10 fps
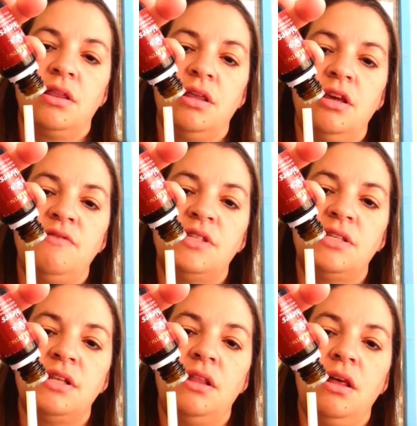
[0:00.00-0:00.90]
Thieves
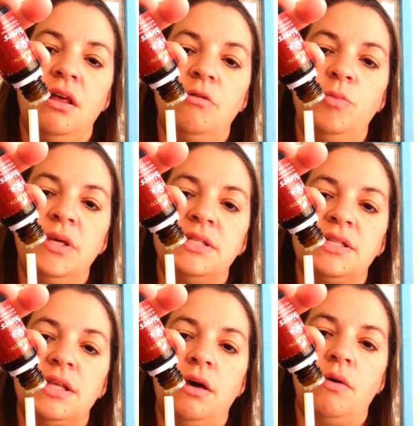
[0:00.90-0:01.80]
is a little bit
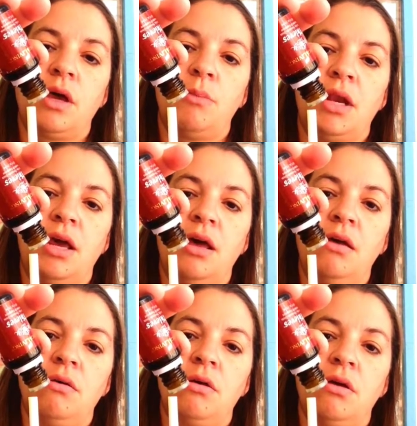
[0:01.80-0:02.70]
slow coming
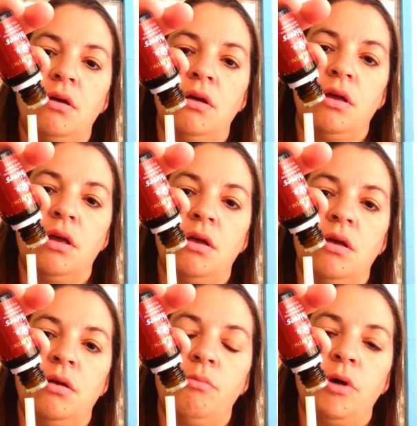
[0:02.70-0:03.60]
out.
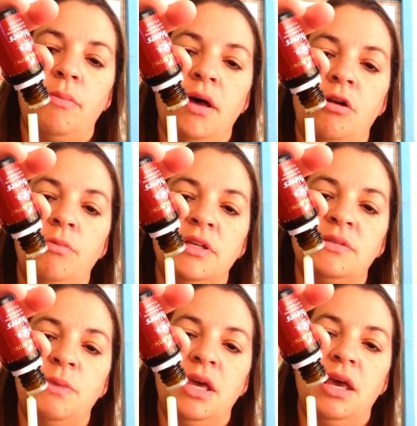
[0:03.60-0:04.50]
My bottle
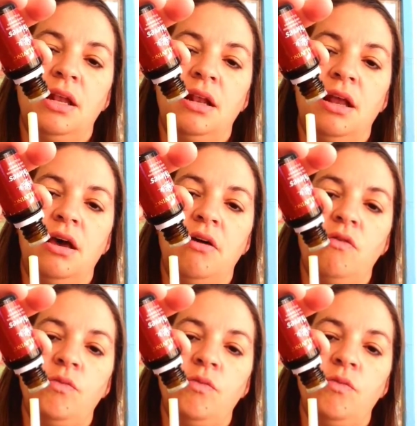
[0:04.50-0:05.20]
must be getting low.